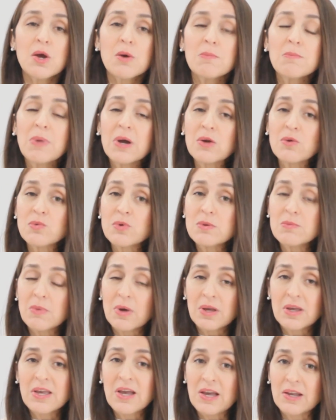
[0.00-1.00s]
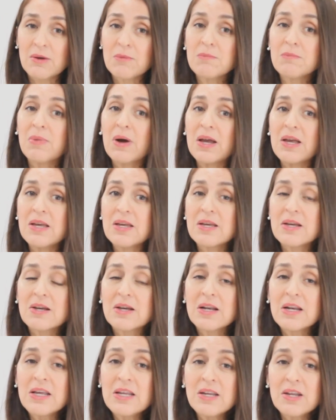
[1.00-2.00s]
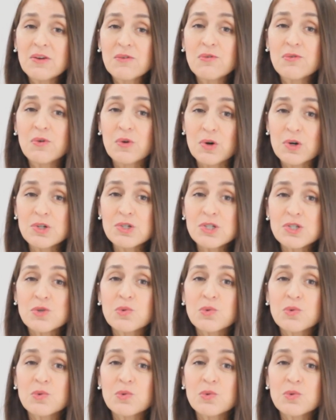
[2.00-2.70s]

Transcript: By cleaning first,